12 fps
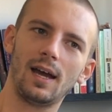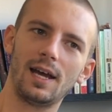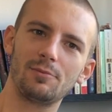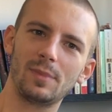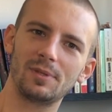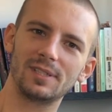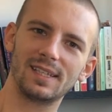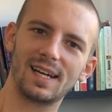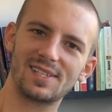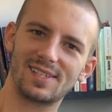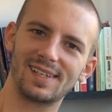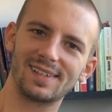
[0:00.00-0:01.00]
I remember that I
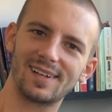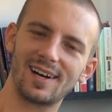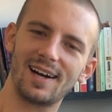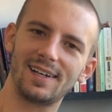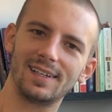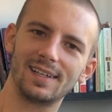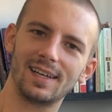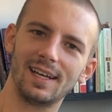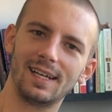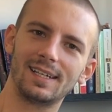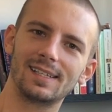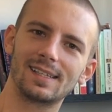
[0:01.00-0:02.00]
sit in the car
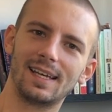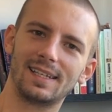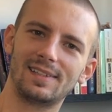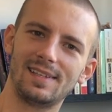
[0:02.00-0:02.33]
and I need like